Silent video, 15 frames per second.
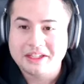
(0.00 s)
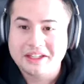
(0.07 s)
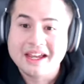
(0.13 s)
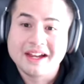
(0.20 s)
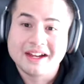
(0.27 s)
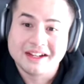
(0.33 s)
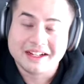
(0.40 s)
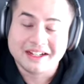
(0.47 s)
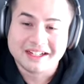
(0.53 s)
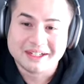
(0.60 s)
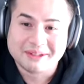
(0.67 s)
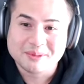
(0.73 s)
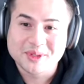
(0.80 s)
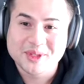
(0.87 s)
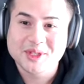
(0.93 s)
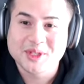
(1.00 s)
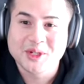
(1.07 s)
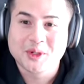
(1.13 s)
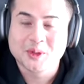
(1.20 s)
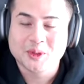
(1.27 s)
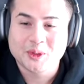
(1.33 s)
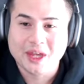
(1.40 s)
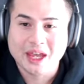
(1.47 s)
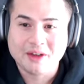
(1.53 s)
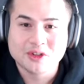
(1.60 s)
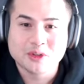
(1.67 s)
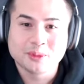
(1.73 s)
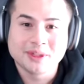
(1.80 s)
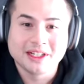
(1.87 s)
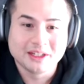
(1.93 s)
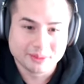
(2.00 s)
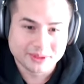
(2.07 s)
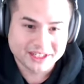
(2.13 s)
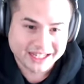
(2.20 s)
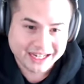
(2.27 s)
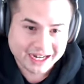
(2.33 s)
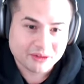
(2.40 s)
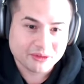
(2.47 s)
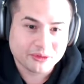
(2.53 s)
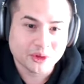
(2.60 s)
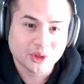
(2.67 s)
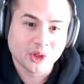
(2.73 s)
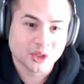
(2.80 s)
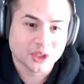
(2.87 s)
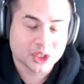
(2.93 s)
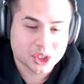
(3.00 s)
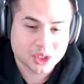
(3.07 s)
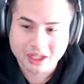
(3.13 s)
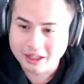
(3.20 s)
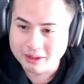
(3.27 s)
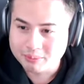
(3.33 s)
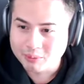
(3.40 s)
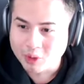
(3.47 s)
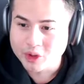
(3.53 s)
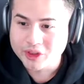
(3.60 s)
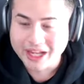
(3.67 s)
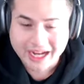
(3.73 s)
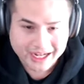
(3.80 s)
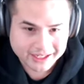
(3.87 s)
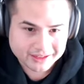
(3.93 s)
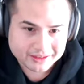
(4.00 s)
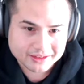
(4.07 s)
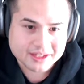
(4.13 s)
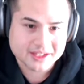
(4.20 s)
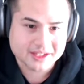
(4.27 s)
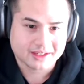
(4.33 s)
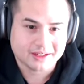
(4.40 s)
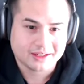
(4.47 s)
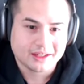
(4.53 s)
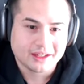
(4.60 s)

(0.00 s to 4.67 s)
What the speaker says: Yeah, so you have to be a little bit careful on the ankles.